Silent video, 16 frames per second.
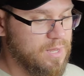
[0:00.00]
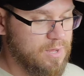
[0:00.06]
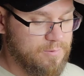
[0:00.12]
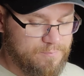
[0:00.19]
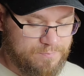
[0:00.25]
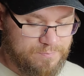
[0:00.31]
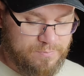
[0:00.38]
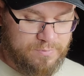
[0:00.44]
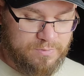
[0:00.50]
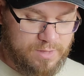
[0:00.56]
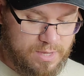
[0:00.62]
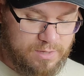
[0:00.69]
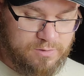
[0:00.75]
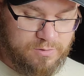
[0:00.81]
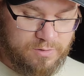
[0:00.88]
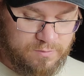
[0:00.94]
now. They
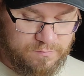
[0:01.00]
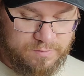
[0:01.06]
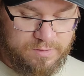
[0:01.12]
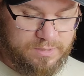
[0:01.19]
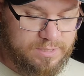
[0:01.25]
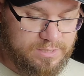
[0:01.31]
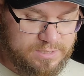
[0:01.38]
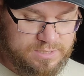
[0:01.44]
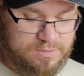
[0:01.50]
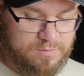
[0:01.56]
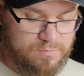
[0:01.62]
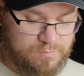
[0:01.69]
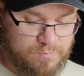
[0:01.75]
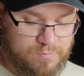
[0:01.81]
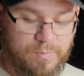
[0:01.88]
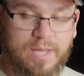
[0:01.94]
could have at least
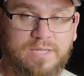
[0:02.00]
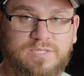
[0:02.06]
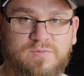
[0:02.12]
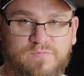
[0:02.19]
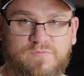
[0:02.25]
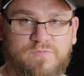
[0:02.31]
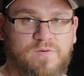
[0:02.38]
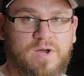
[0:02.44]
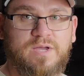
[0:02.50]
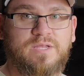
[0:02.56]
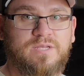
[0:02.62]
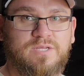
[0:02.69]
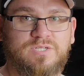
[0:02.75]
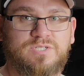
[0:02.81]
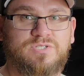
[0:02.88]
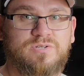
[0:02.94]
made some fucking
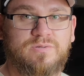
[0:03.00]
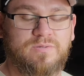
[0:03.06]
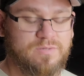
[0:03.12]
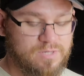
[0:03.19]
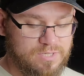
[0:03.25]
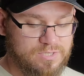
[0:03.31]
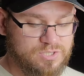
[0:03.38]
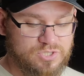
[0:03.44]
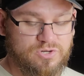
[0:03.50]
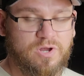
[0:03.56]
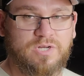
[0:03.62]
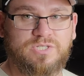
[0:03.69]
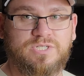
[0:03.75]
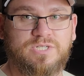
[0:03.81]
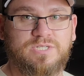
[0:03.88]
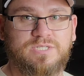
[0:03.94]

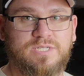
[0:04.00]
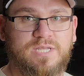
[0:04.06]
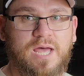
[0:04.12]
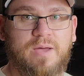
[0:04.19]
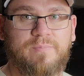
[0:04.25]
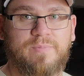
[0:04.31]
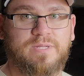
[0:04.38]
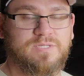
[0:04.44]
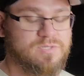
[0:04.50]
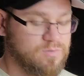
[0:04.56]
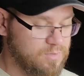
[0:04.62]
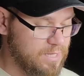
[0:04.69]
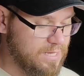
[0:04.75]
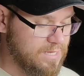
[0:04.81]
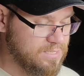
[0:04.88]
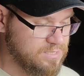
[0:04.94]
instructions and not been so
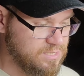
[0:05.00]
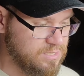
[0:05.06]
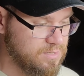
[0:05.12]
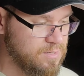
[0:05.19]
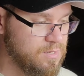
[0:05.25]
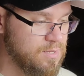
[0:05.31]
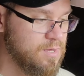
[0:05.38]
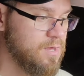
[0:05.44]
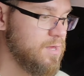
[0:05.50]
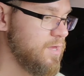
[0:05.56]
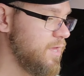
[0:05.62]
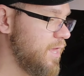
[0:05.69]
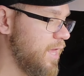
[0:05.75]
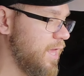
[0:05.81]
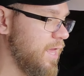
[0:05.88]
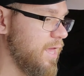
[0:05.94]
lazy
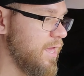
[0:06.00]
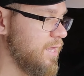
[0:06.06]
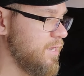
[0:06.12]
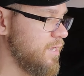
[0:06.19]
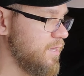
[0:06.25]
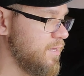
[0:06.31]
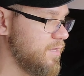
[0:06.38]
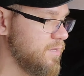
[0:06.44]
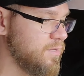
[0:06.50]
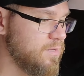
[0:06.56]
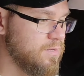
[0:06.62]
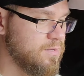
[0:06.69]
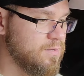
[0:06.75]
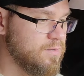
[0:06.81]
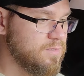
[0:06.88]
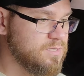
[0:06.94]
and
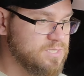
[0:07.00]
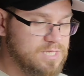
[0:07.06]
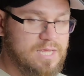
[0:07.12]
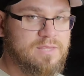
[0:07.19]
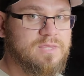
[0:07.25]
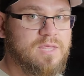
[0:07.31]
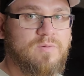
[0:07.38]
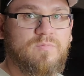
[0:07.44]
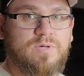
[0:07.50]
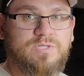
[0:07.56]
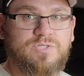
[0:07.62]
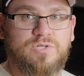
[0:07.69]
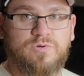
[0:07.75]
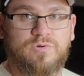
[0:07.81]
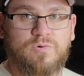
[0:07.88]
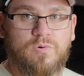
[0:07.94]
sent them with
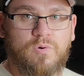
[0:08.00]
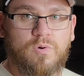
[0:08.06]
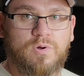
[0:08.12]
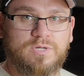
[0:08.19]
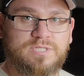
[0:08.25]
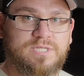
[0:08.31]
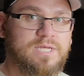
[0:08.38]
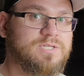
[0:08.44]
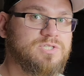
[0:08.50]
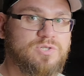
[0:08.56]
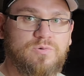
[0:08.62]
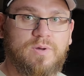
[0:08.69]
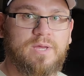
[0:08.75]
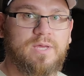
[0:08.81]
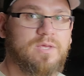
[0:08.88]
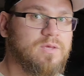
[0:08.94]
you, or sent you
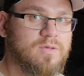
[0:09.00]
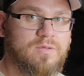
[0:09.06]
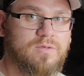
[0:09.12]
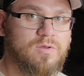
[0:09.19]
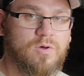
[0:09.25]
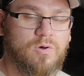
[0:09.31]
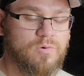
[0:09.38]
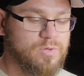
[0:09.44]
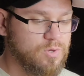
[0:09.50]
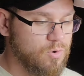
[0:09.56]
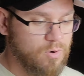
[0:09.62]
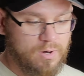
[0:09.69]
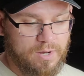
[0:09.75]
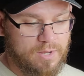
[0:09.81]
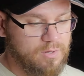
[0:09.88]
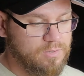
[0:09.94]
a
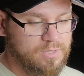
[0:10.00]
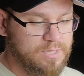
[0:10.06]
URL